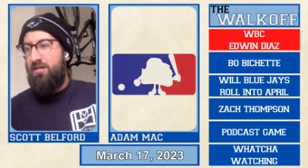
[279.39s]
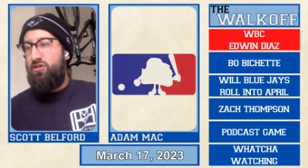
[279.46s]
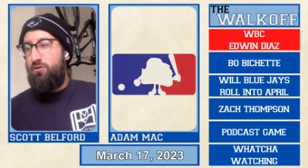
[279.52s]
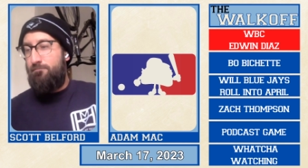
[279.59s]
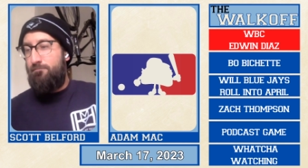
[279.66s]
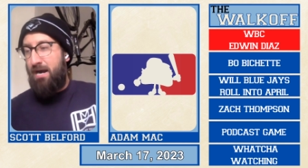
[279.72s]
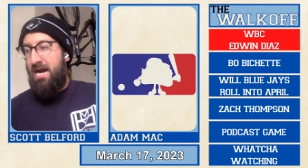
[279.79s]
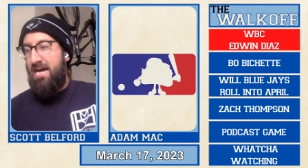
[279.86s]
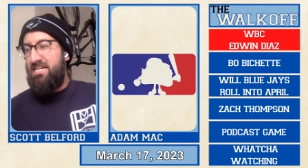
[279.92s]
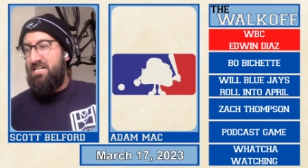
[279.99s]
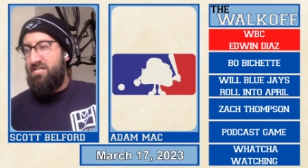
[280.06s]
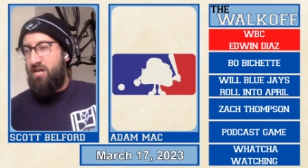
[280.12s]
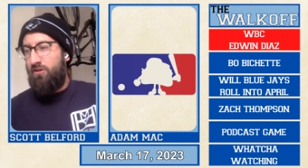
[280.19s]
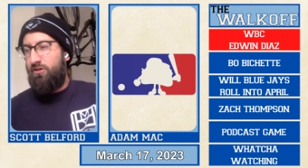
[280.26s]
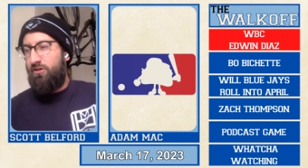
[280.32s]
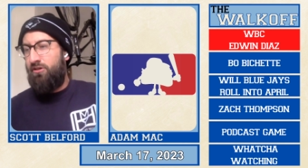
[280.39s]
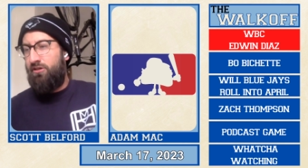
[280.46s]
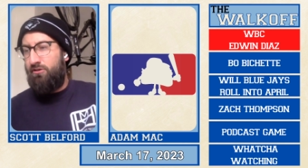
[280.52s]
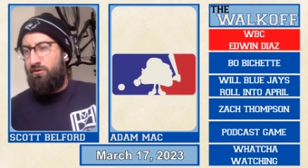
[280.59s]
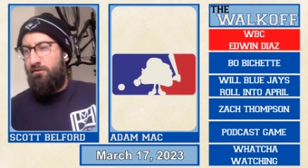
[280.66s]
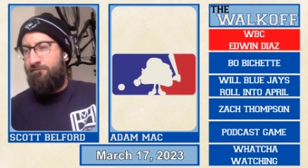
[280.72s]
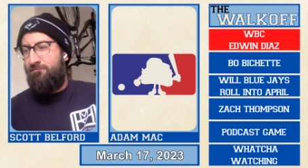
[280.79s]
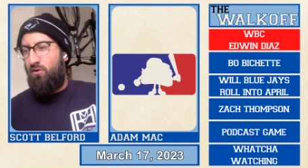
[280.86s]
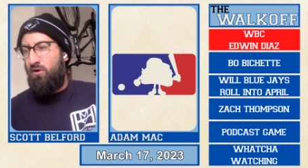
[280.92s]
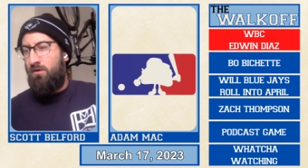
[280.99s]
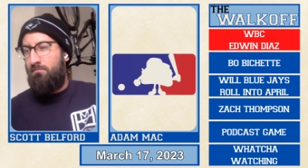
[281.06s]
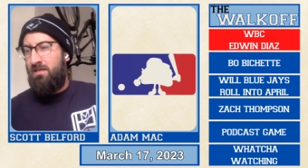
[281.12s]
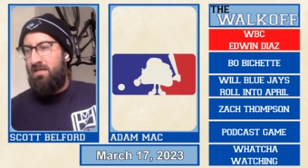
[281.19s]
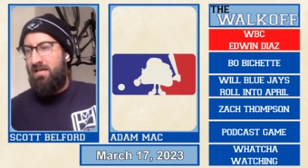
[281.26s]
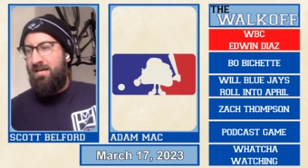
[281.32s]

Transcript: to buy another uniform.